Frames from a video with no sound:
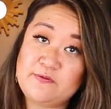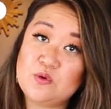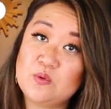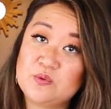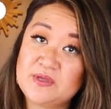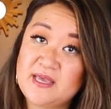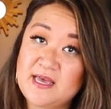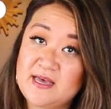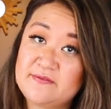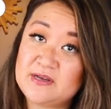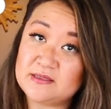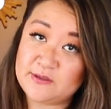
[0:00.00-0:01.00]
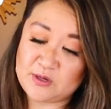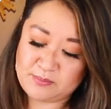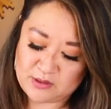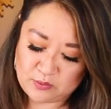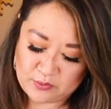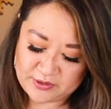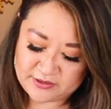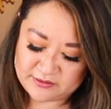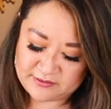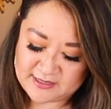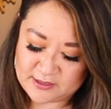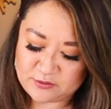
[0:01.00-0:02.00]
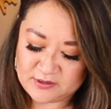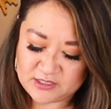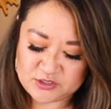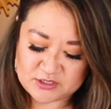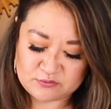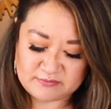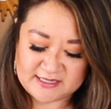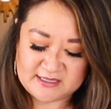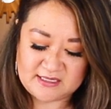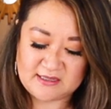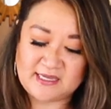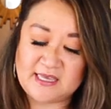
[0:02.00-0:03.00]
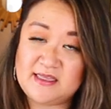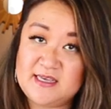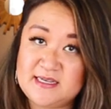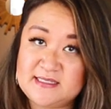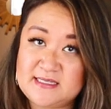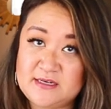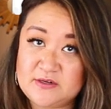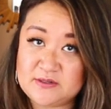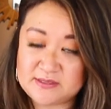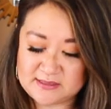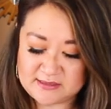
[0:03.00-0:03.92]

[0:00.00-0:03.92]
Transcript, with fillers: If you only have a little bit of oil, then you can just rest it like this and it'll